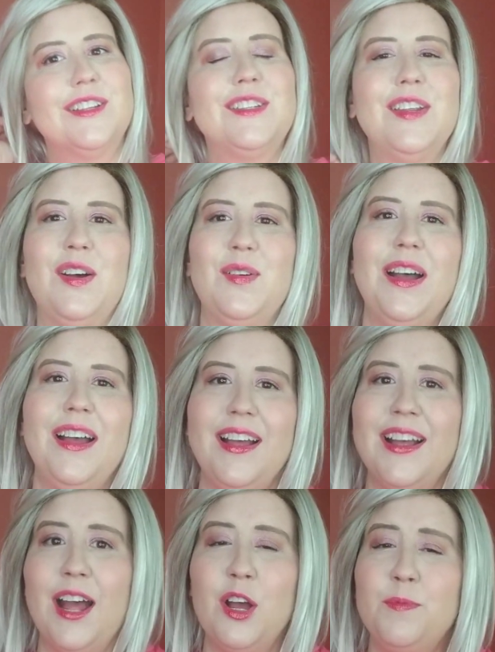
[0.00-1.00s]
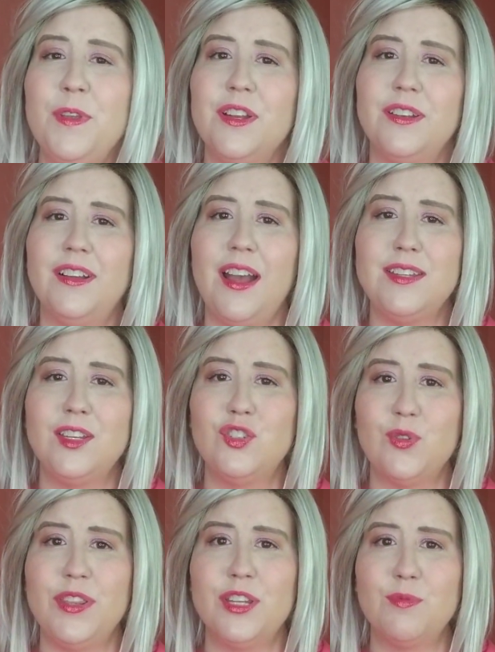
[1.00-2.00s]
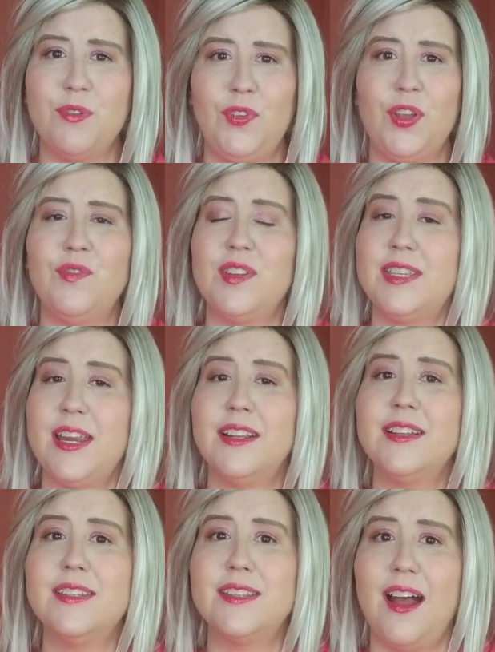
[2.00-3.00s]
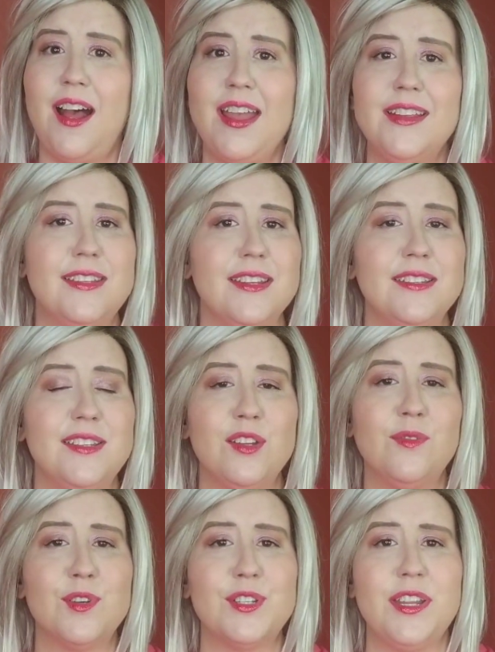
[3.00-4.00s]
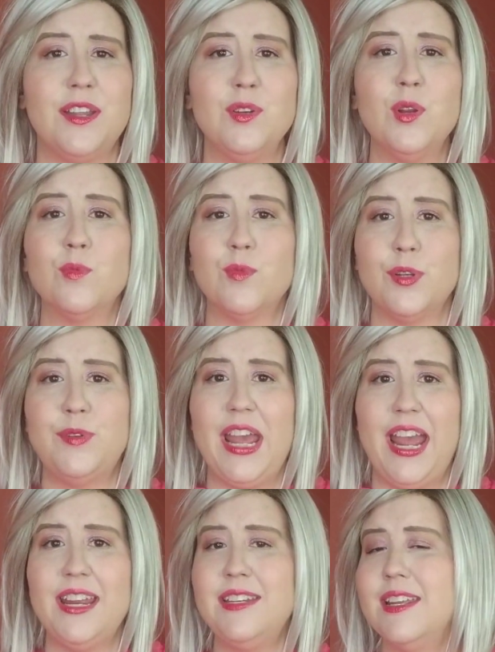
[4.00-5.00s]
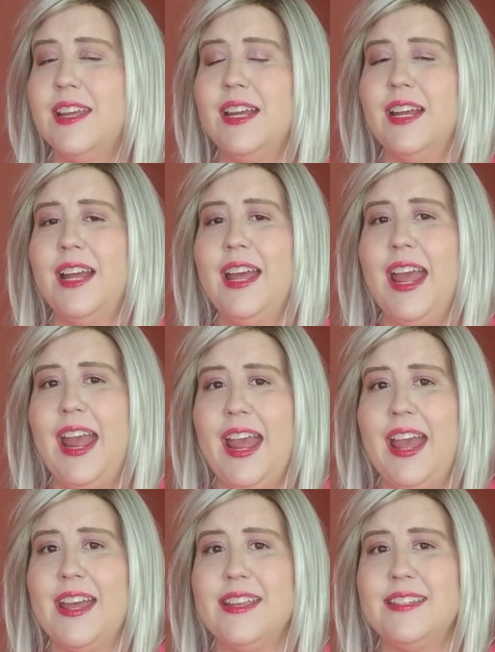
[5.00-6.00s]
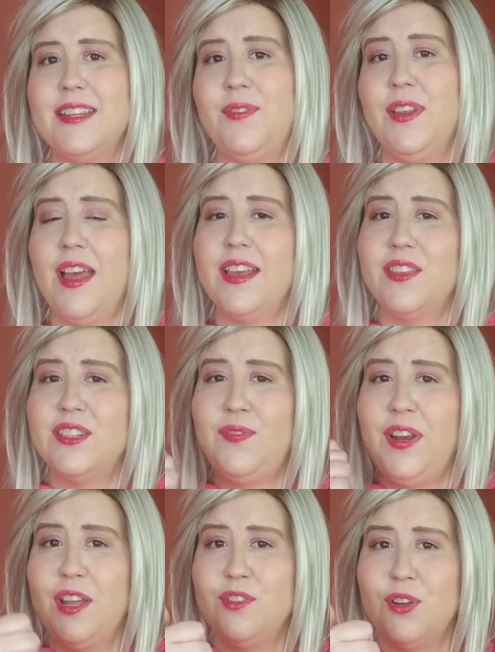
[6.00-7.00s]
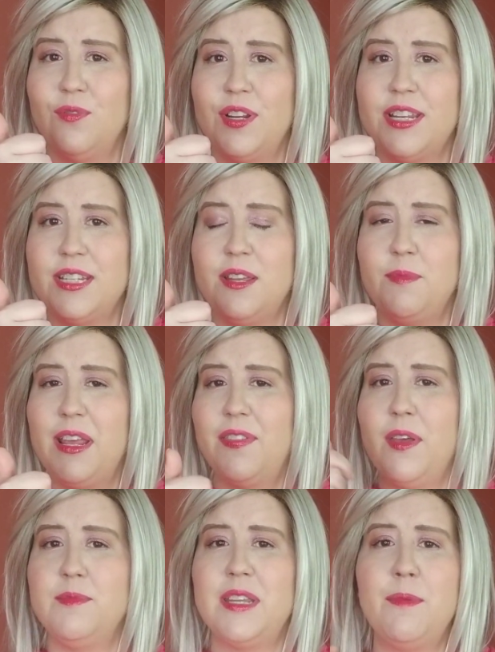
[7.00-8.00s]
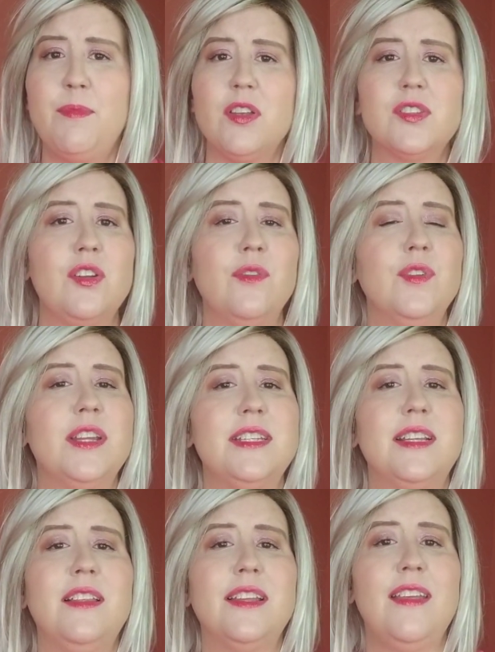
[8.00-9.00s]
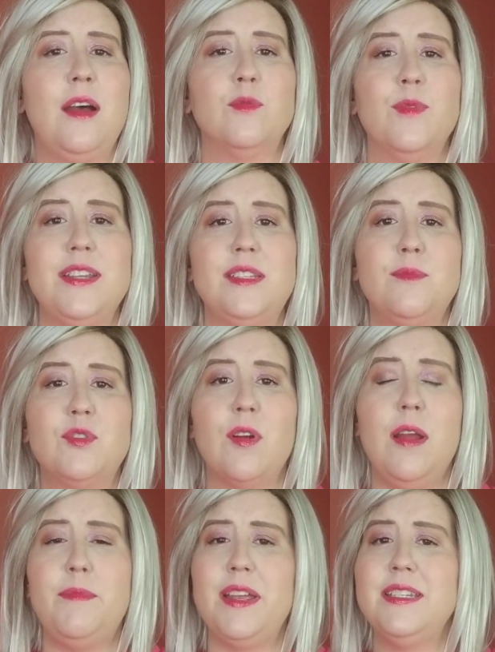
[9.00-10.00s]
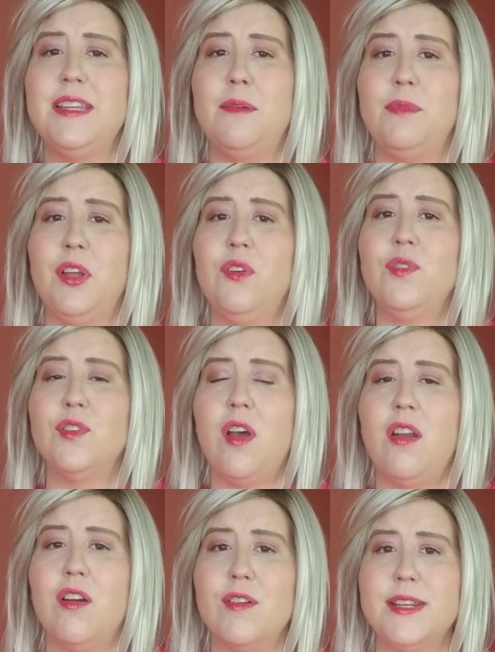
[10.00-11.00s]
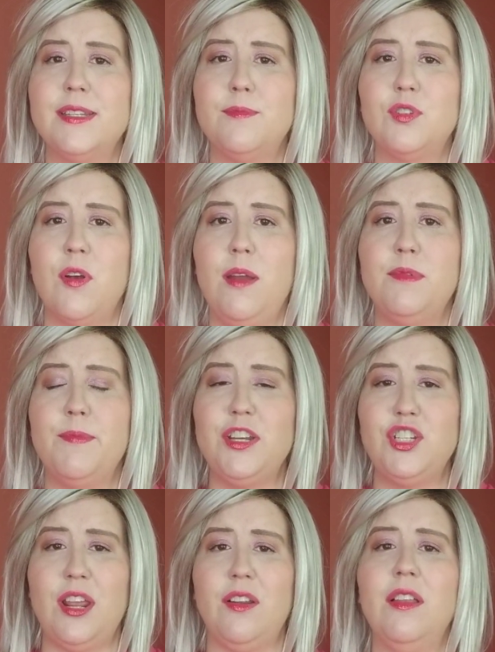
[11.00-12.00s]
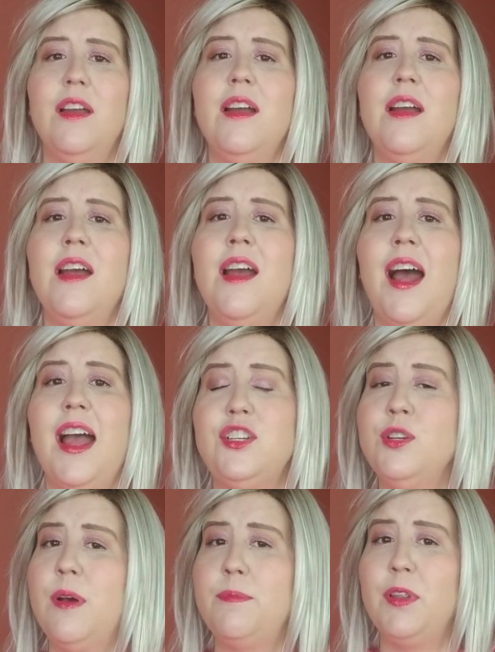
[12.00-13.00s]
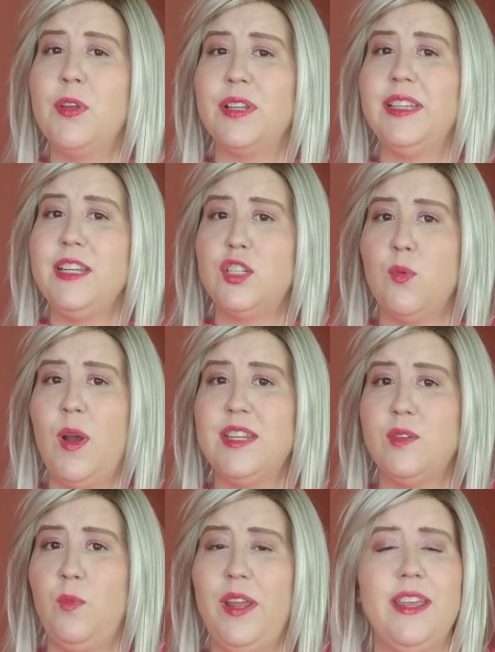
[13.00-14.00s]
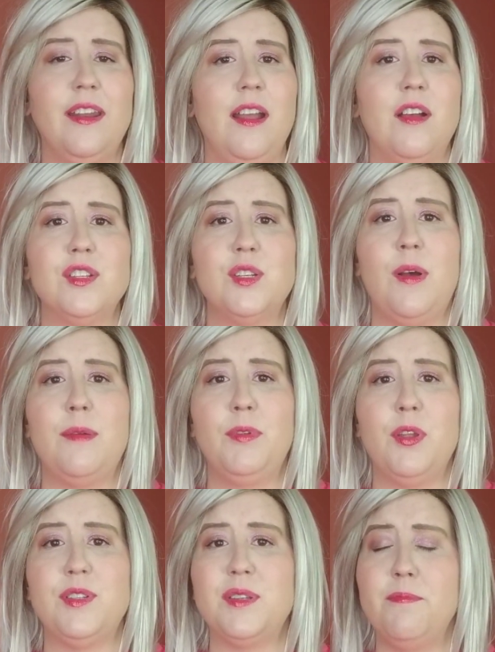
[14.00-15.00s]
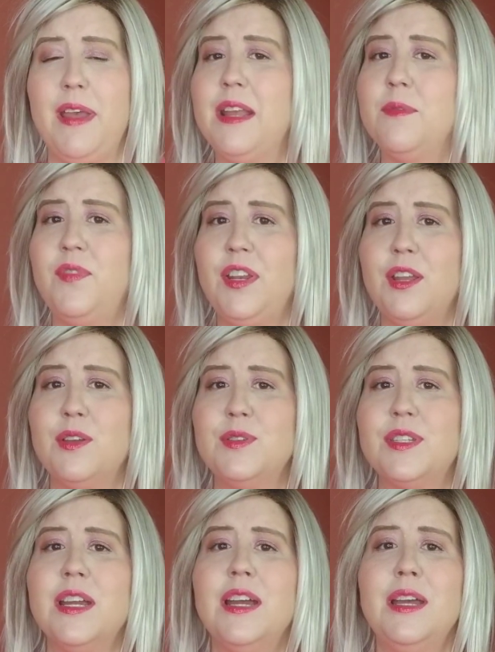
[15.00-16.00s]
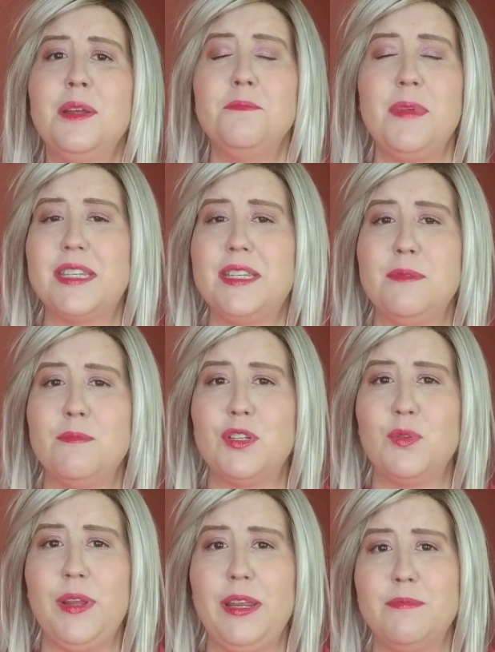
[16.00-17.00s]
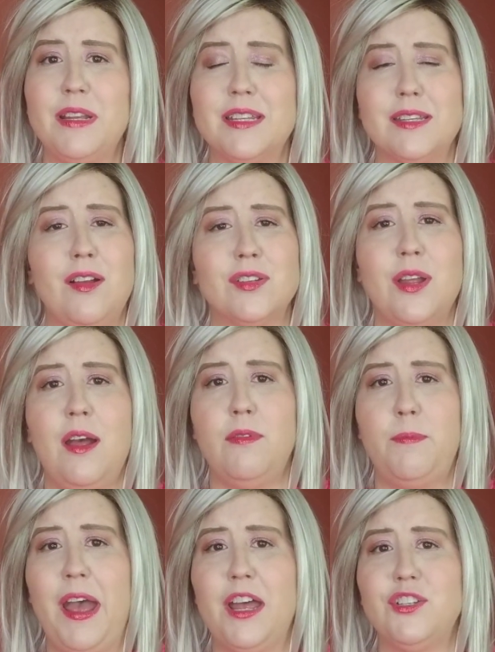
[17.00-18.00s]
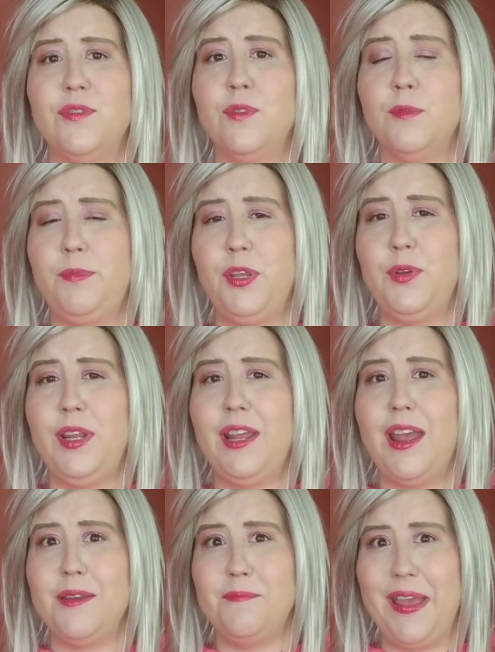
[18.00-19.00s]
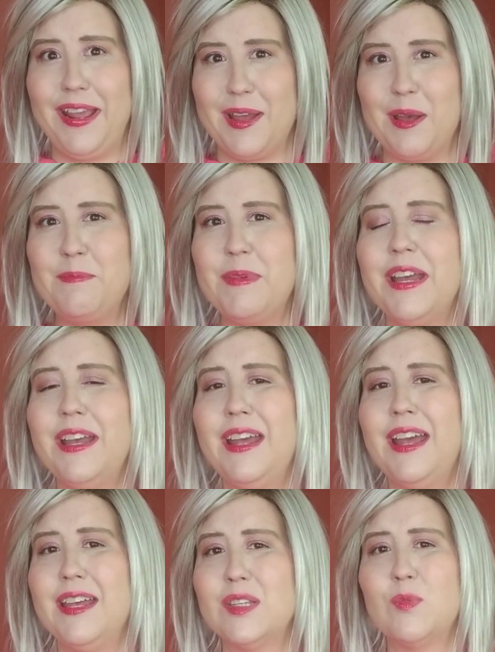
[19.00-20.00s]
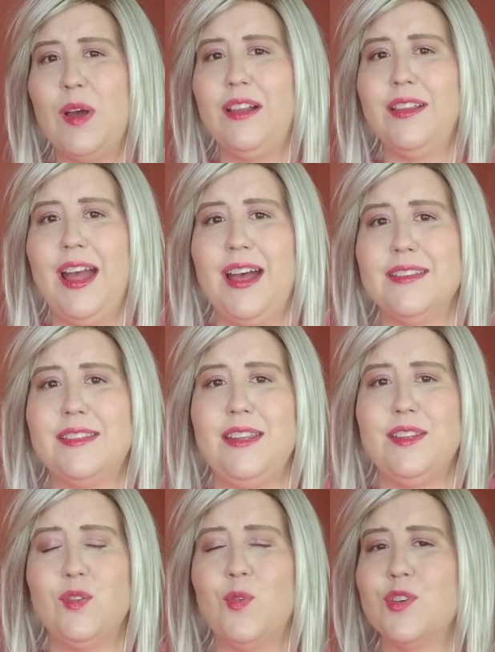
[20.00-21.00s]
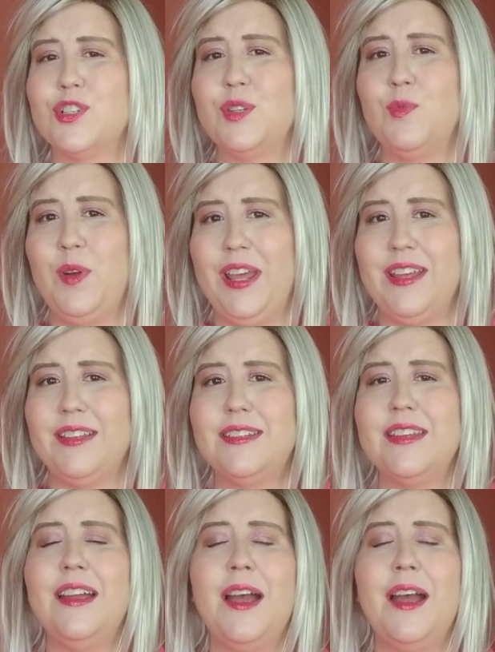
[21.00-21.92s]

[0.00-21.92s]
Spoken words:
So I hope you guys enjoyed this review of Estetica Sky. It's in SilversunRT8. And if you like this video, don't forget to give me a thumbs up. Also, don't forget to click that red subscribe button down below if you're not already subscribed to my channel. I do upload at least twice a week, and I also upload some makeup videos mixed in between because I also have a passion for beauty and makeup, as well as these gorgeous wigs.